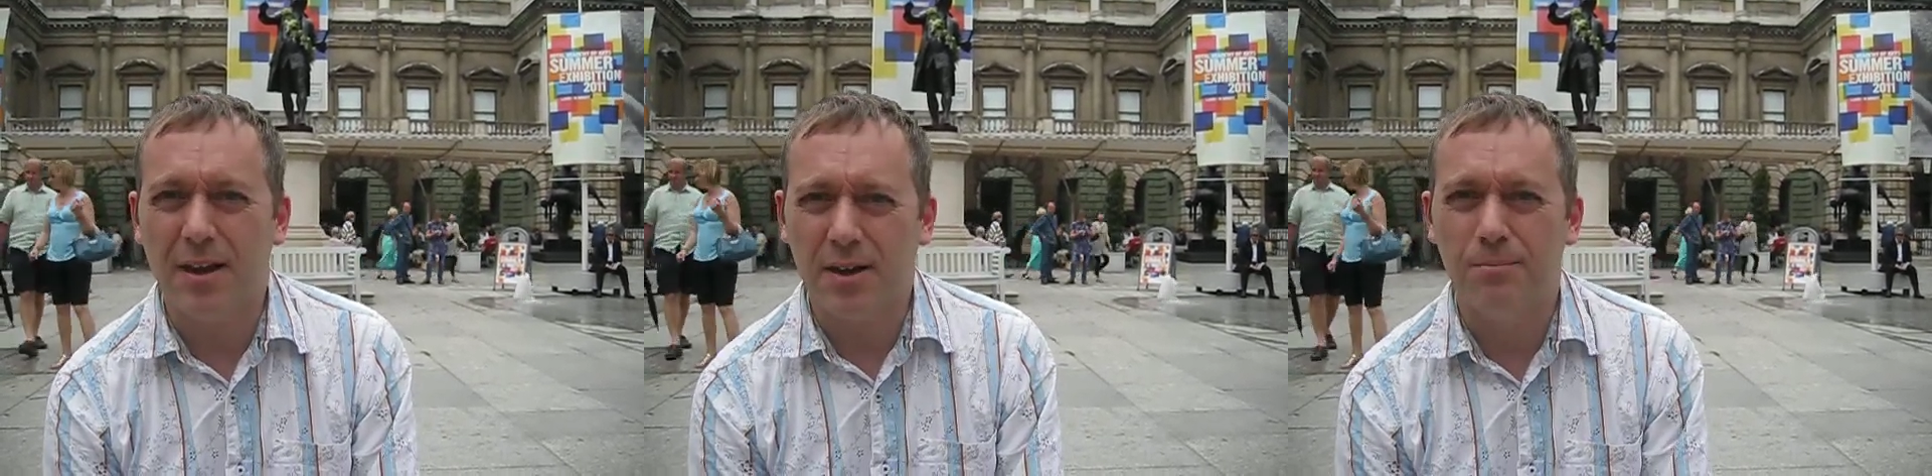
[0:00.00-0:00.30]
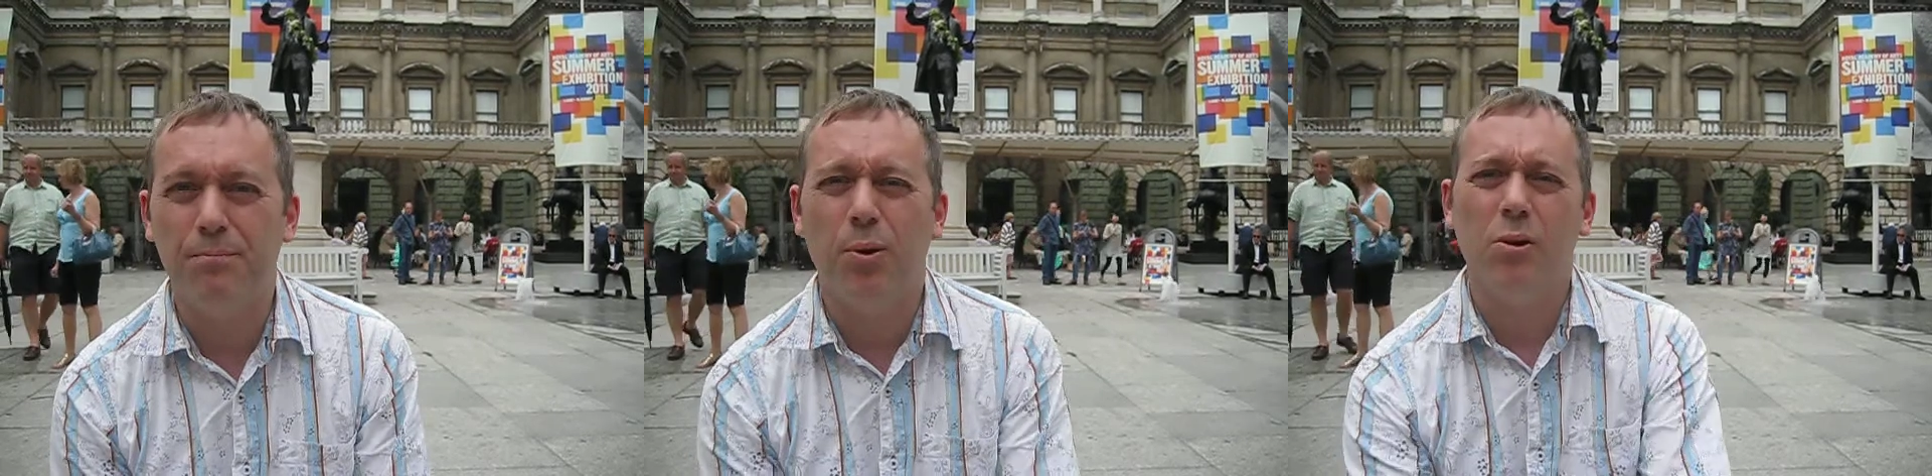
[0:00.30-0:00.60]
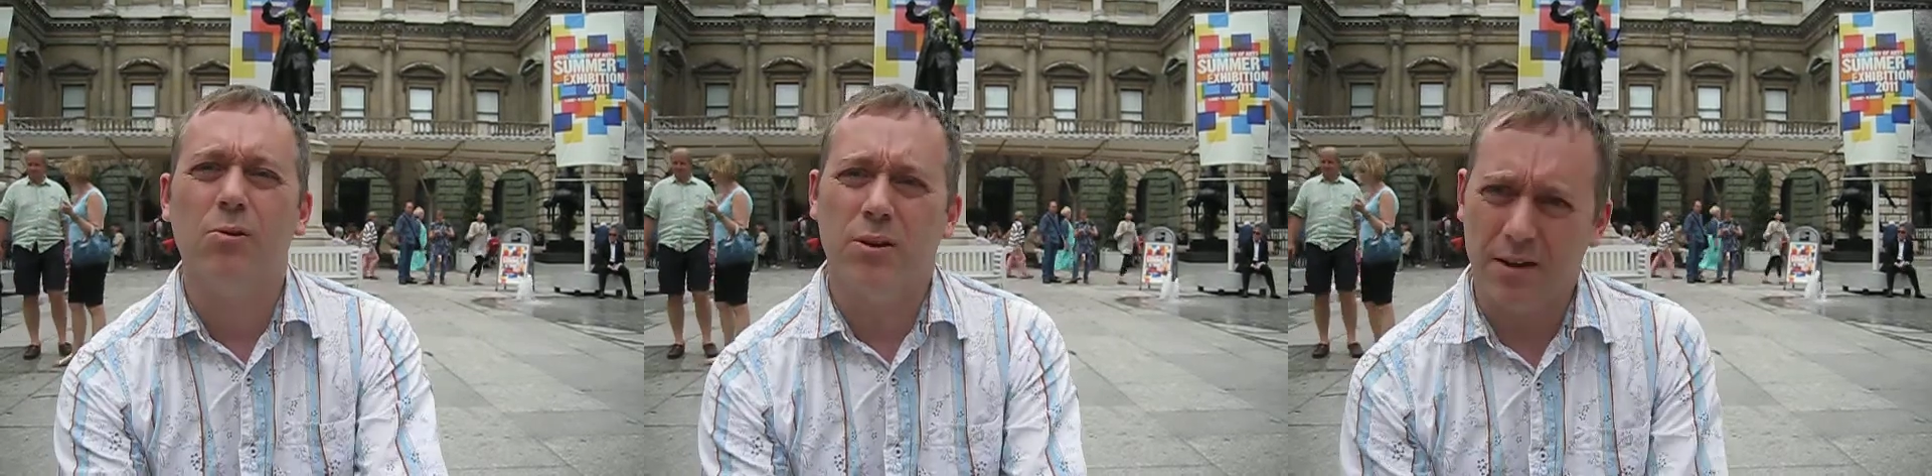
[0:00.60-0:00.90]
that can
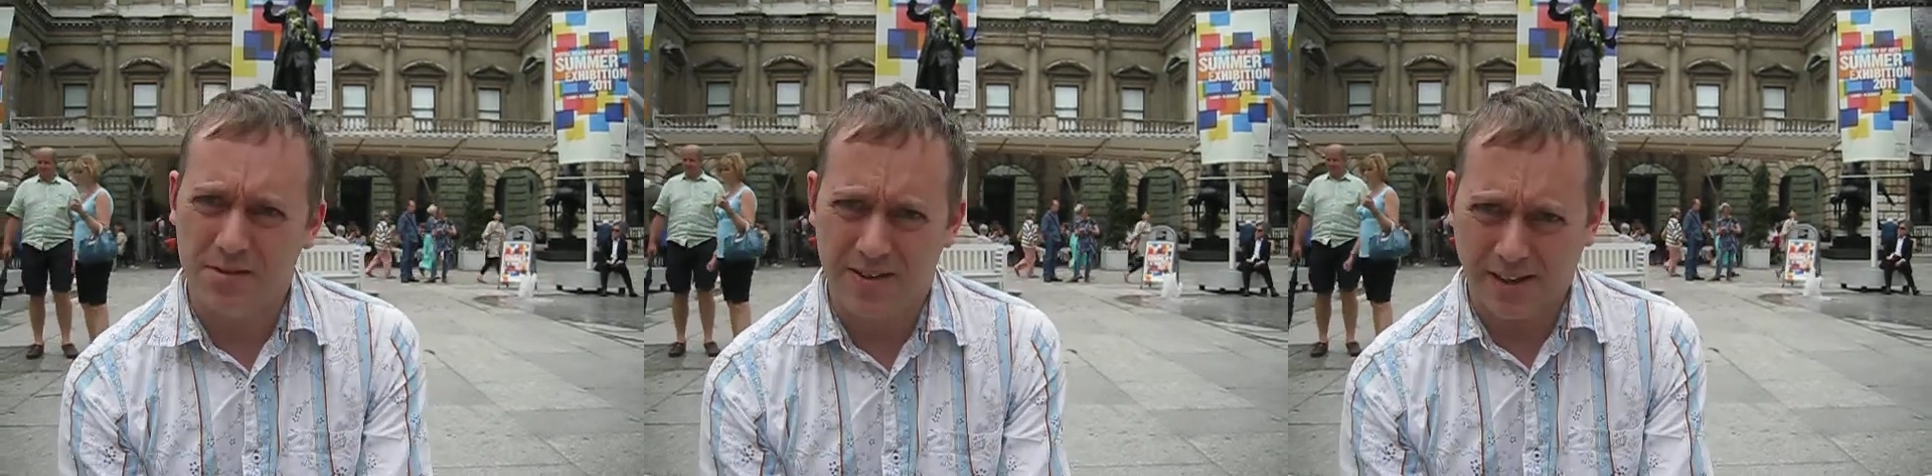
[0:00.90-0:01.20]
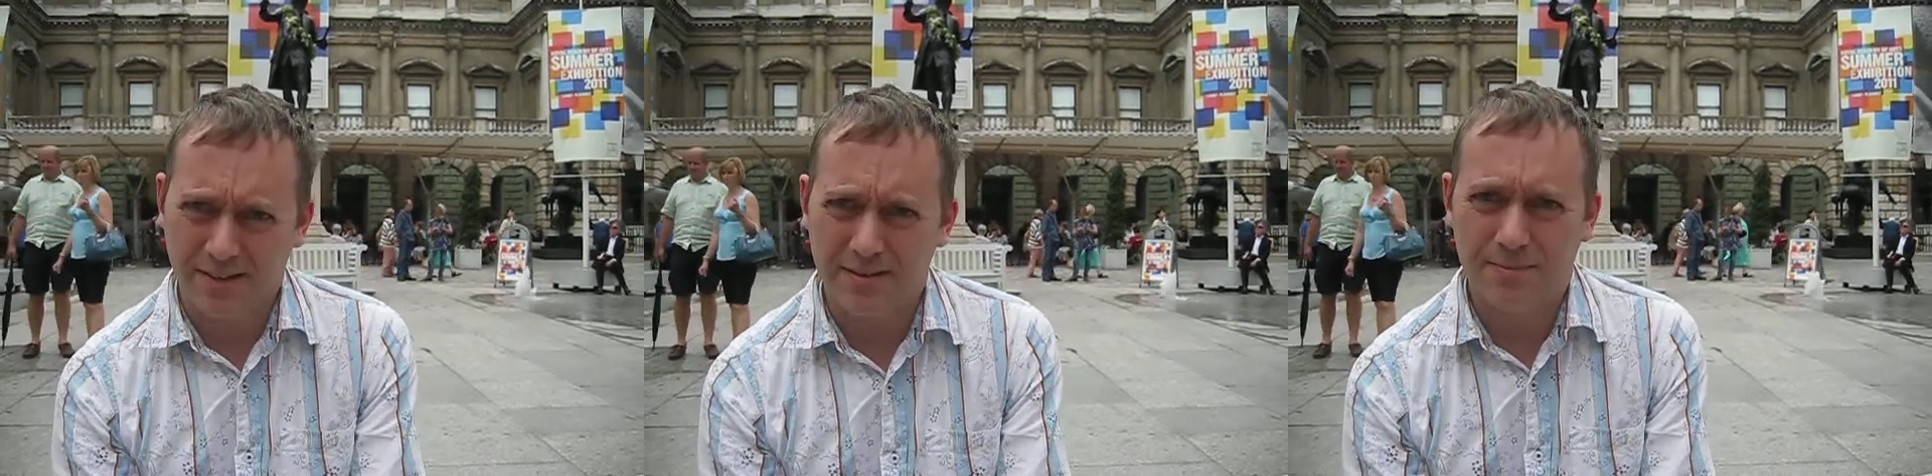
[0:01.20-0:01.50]
pull all those things